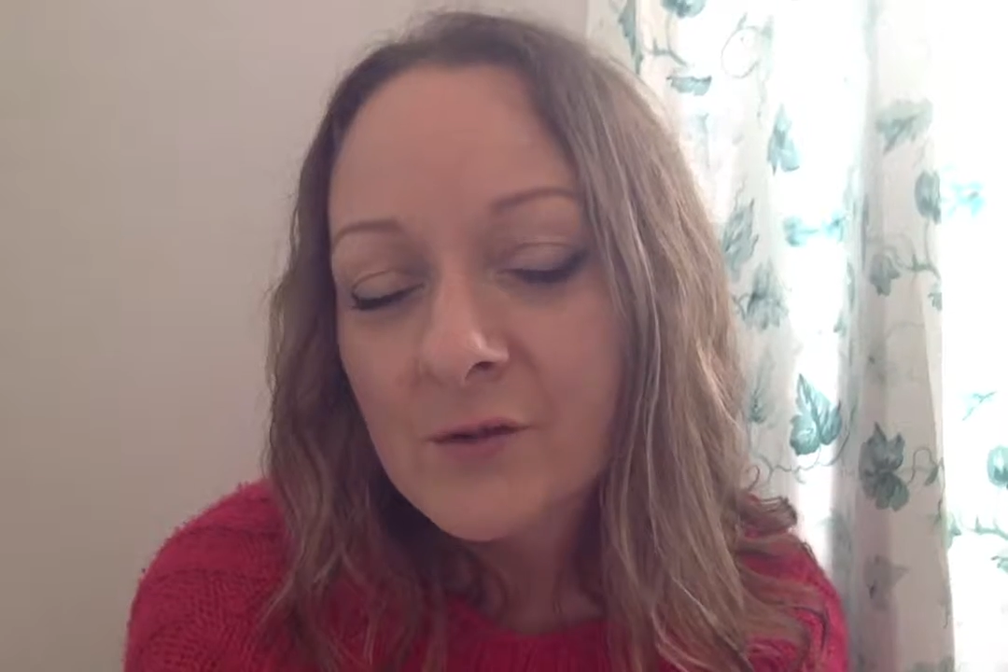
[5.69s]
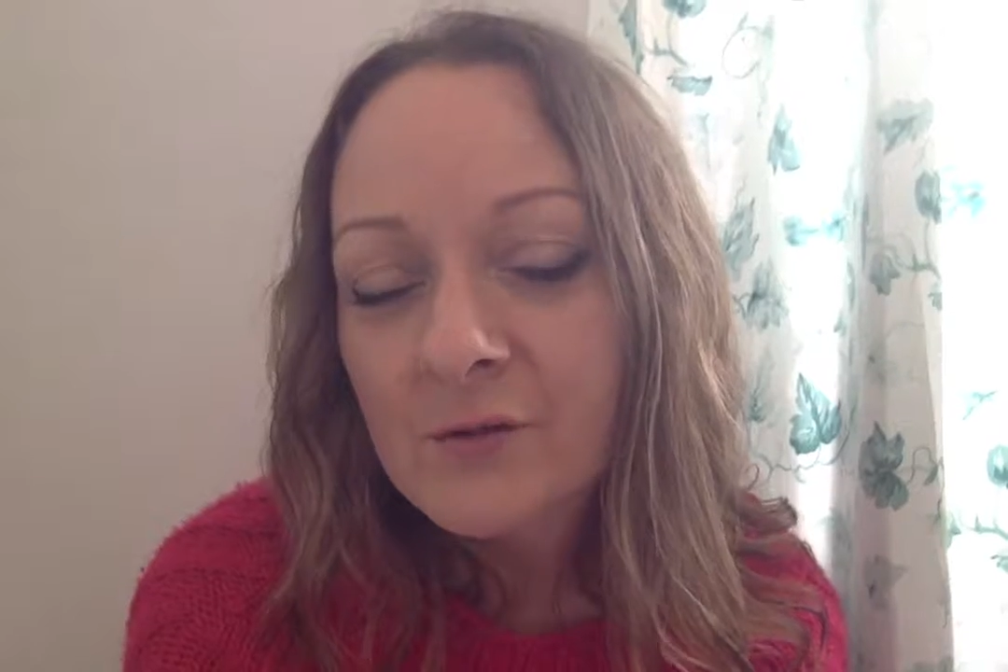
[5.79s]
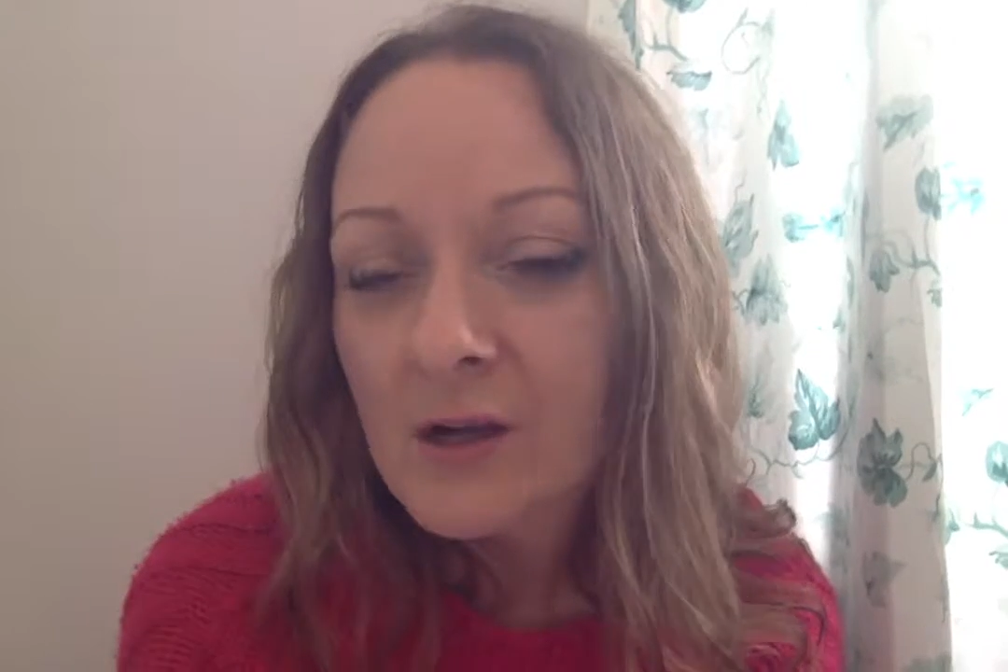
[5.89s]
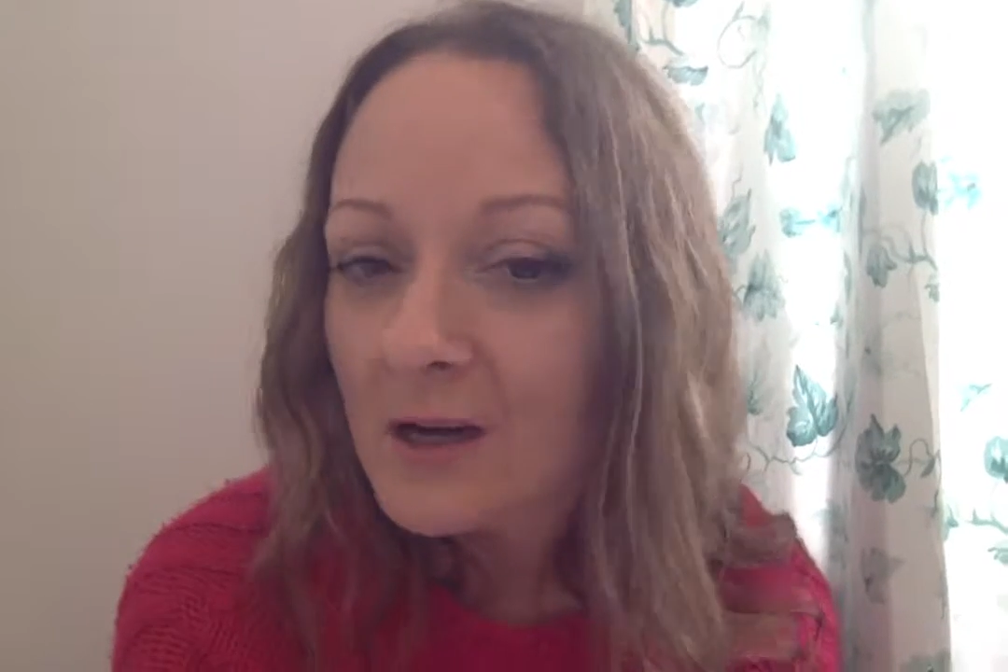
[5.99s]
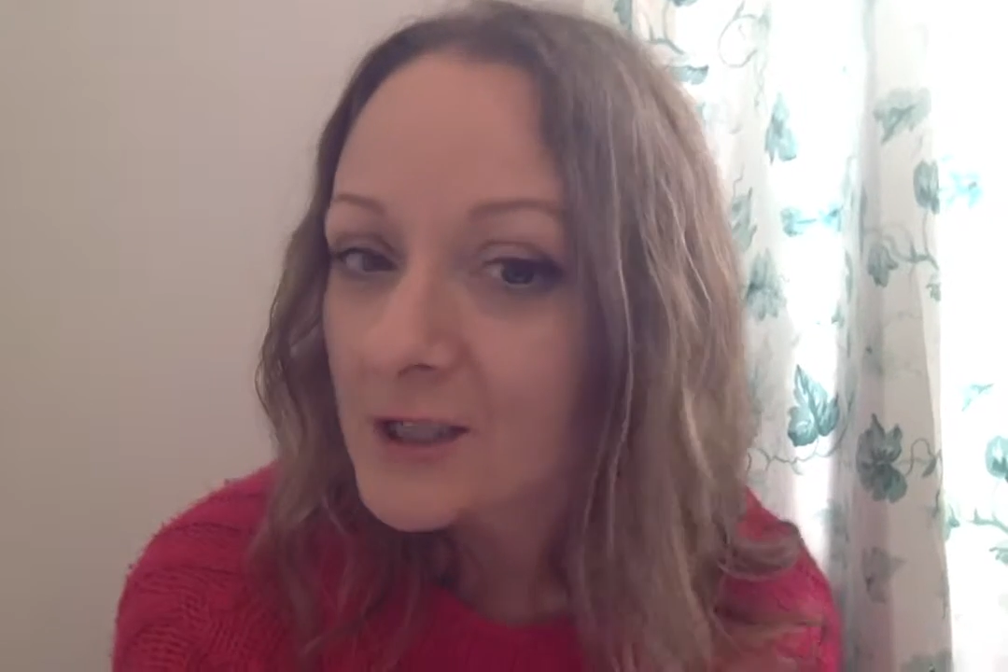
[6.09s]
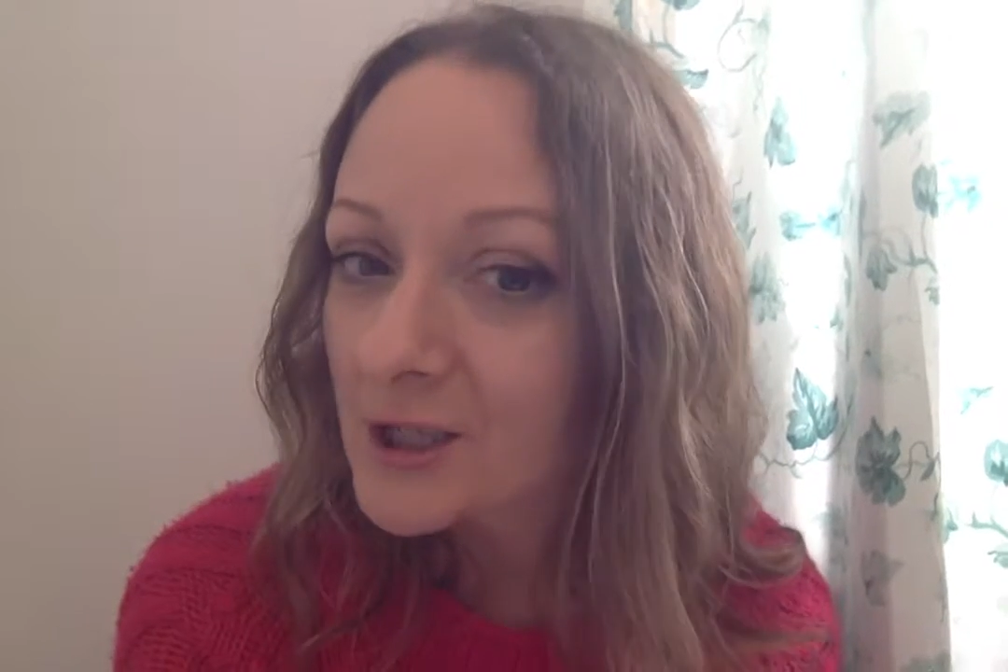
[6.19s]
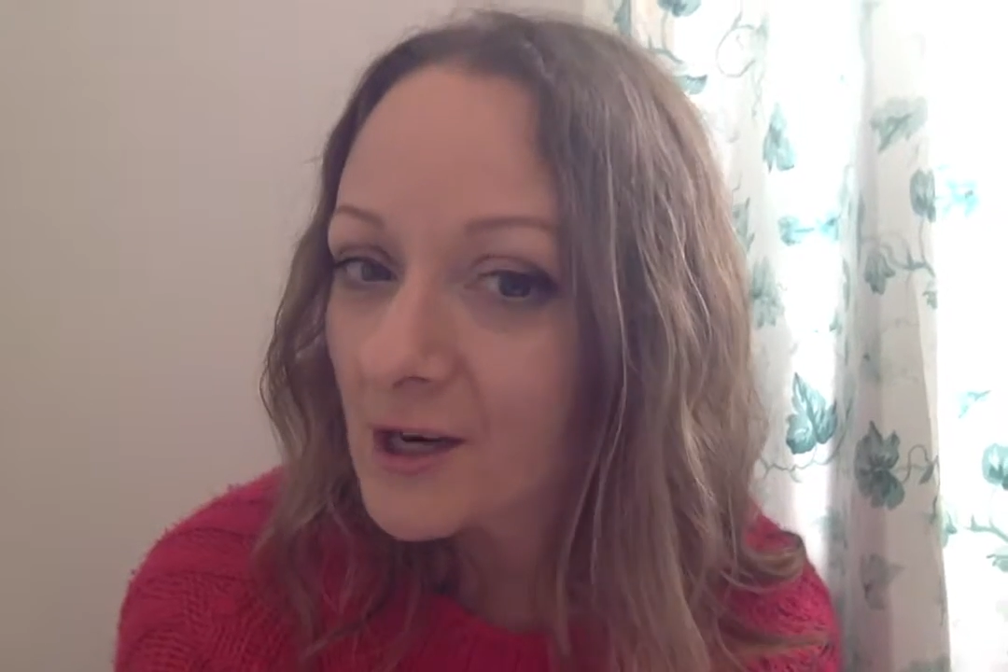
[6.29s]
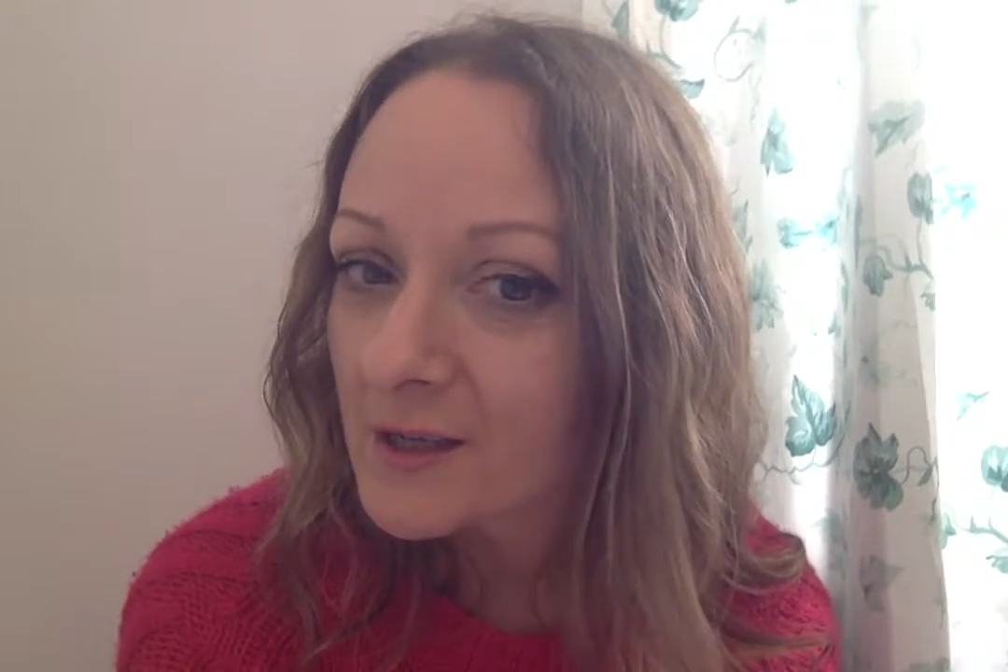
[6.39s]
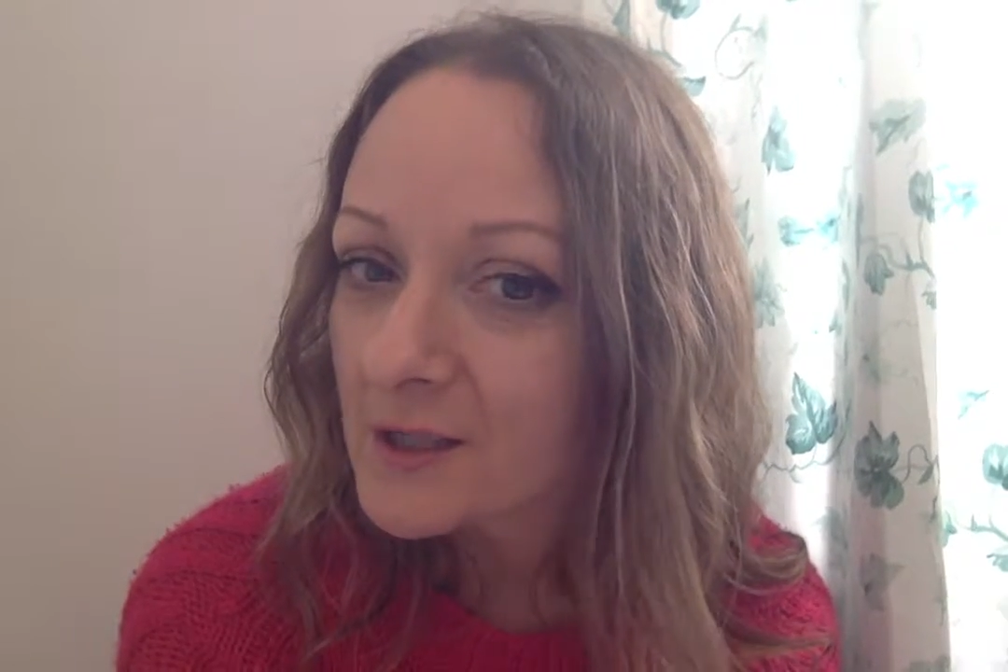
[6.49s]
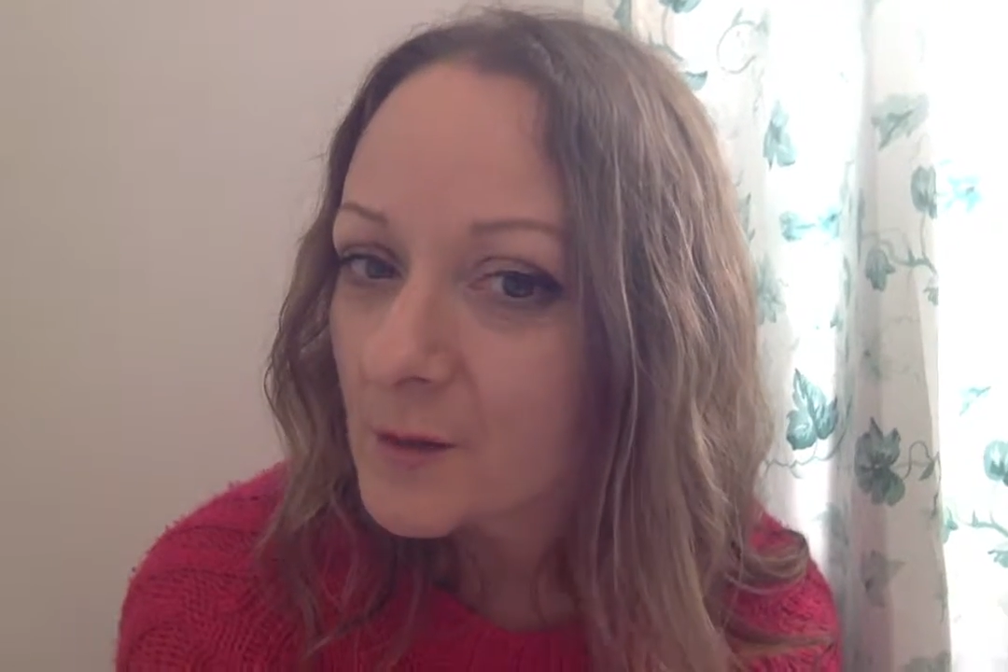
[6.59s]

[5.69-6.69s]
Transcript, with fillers: do not judge